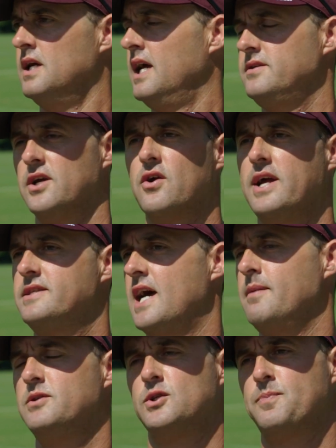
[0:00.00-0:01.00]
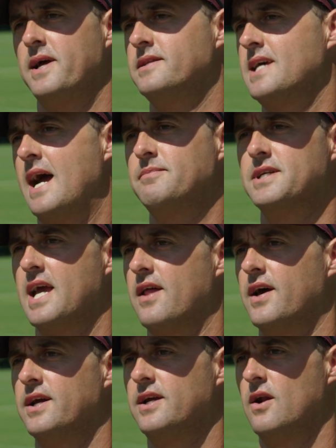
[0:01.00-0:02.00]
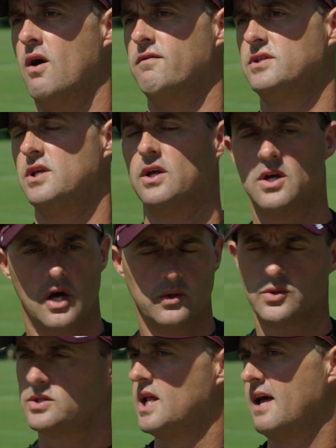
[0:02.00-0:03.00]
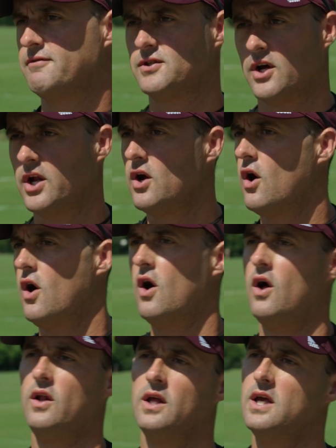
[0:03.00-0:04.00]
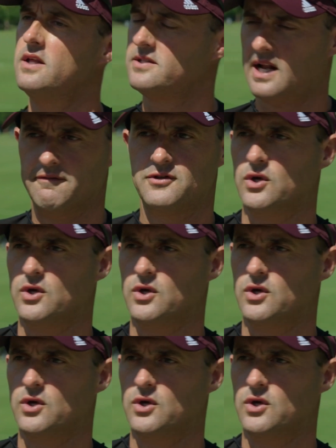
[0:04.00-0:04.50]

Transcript: It's a great time to spend time together. You know, obviously the girls will still have study hall, still have